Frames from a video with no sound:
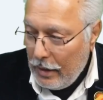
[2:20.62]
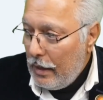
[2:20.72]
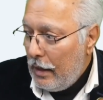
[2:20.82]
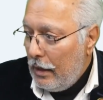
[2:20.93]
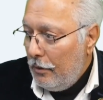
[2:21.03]

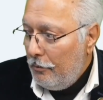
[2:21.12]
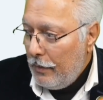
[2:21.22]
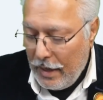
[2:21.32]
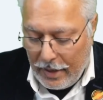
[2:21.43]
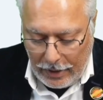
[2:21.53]

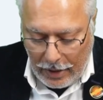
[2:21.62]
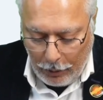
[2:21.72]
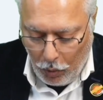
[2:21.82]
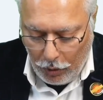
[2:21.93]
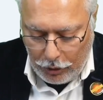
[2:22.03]
and I
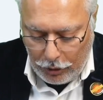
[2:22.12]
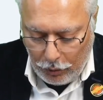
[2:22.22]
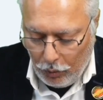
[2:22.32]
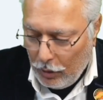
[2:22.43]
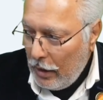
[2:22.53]
want
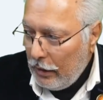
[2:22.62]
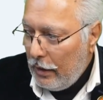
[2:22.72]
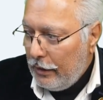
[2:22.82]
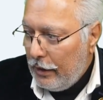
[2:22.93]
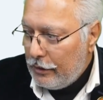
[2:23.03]
to
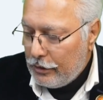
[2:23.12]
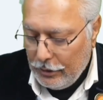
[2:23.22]
align it